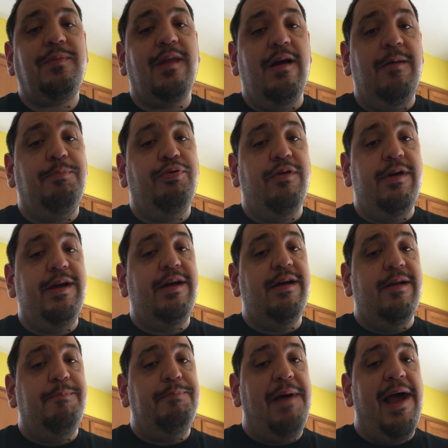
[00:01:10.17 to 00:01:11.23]
a pretty
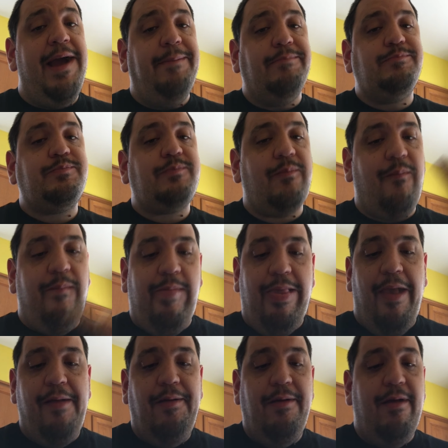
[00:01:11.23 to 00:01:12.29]
good bite
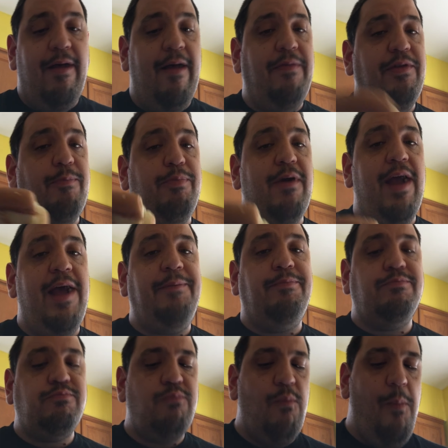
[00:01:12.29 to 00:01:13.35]
of the
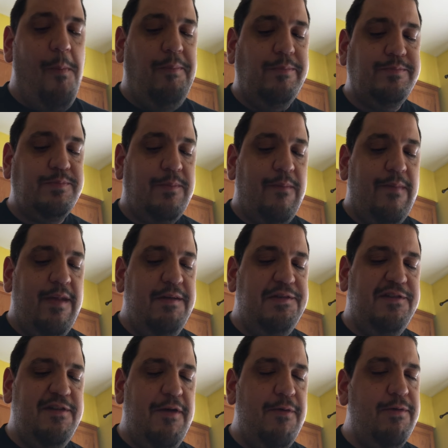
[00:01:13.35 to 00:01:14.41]
bread.
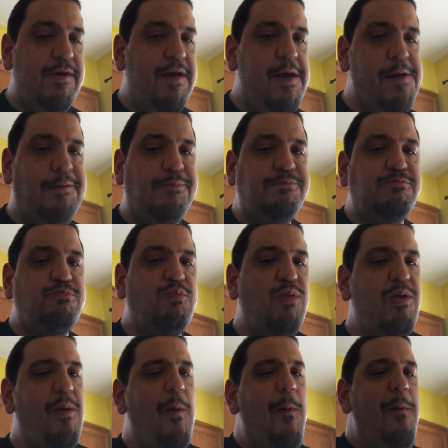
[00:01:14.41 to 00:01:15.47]
So good.
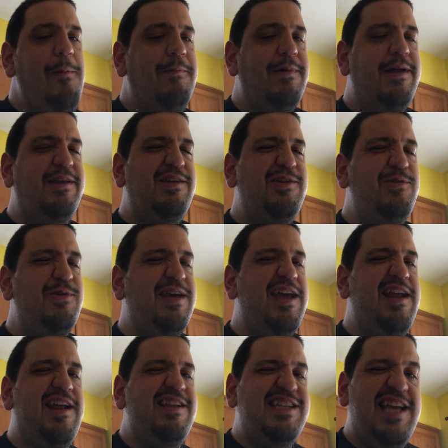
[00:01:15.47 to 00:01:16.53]
And you
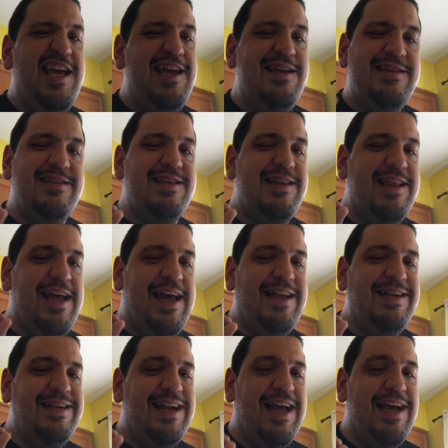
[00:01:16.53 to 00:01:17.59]
get a taste of
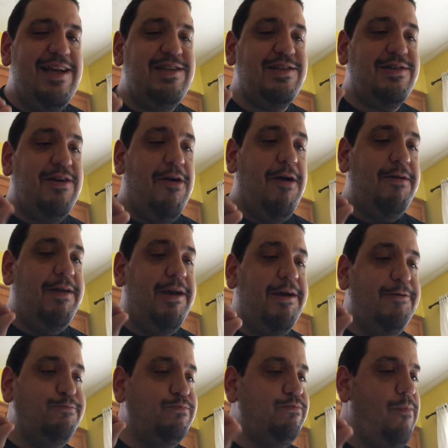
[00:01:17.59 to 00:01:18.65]
that nice garlic.